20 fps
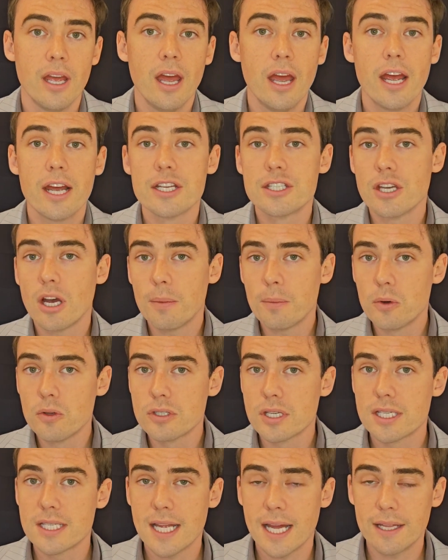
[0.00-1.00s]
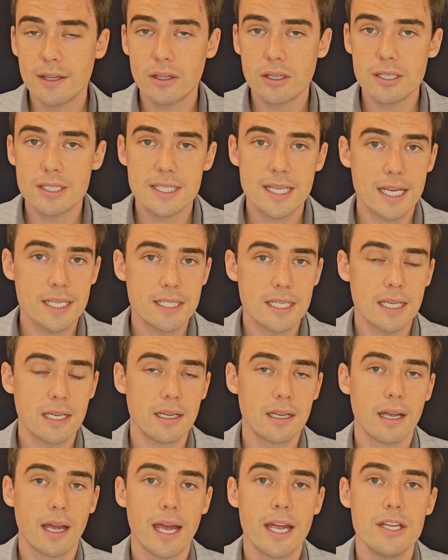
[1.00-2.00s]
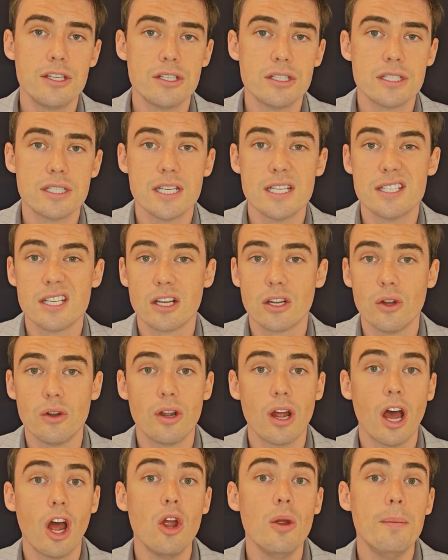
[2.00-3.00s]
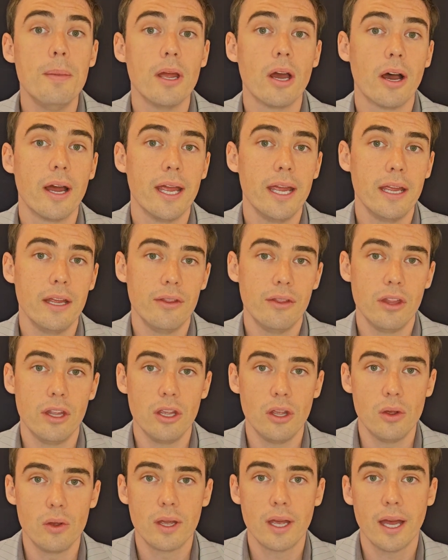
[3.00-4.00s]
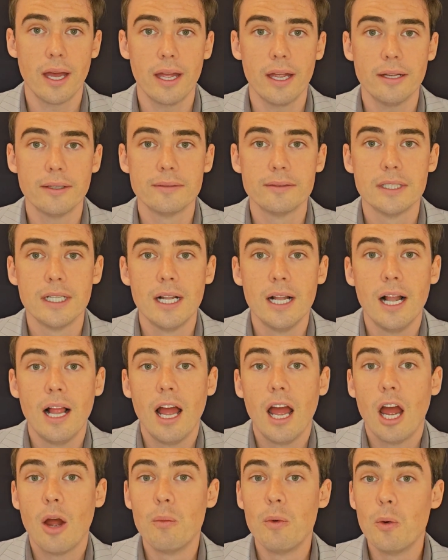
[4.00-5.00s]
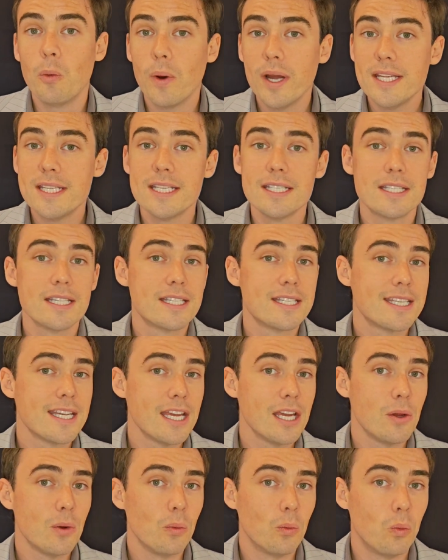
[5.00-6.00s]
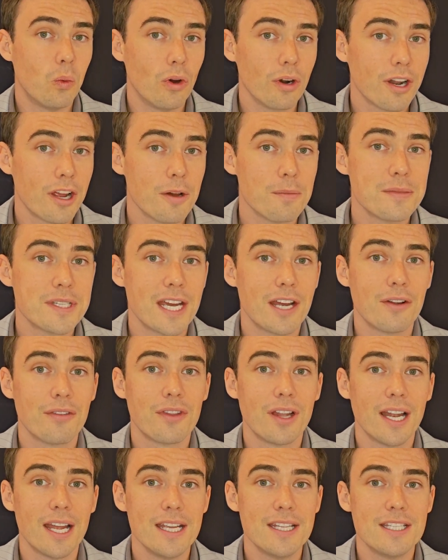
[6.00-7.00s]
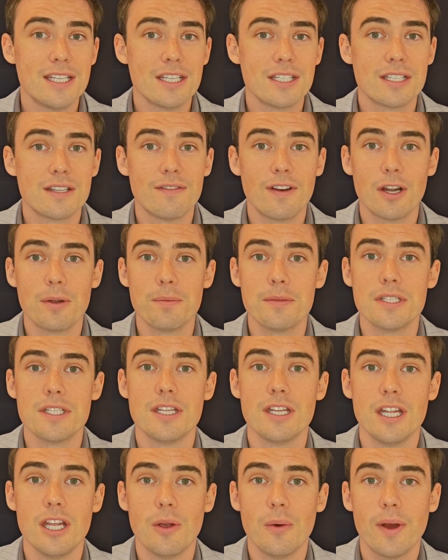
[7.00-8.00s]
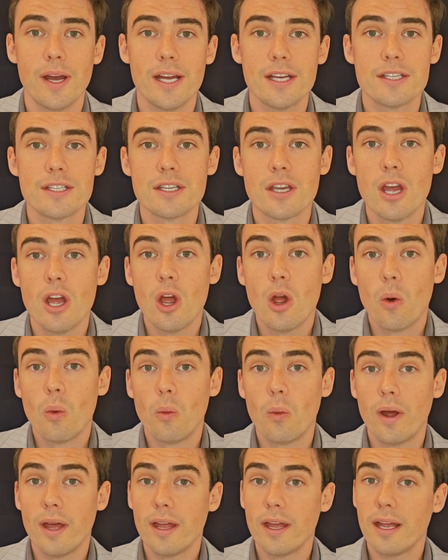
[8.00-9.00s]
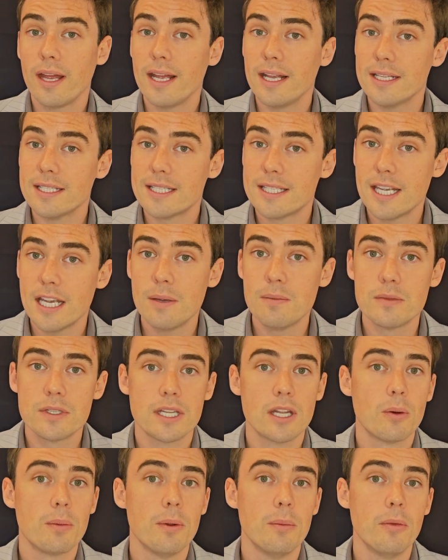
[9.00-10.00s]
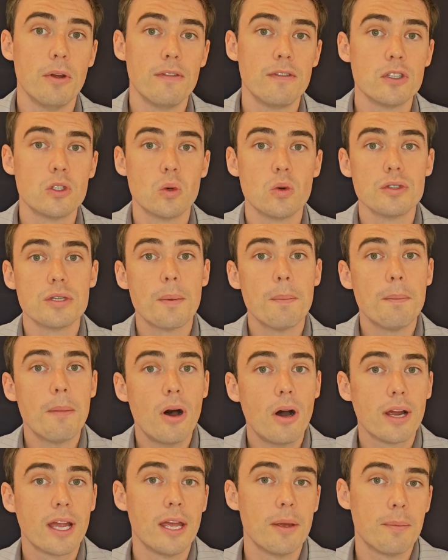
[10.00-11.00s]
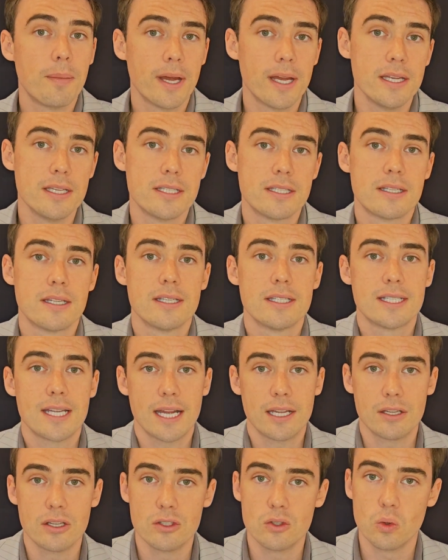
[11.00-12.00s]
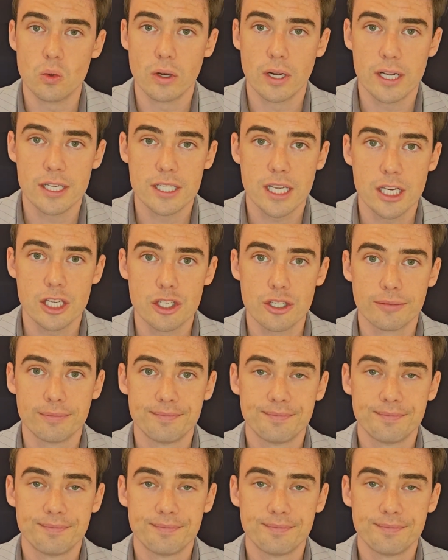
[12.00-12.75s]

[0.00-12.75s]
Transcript: Examples of standard setting agencies include OBIE in the UK, and we're waiting to see what comes out of the latest developments in the US, where it seems that they'll be moving towards a market-based standards organisation.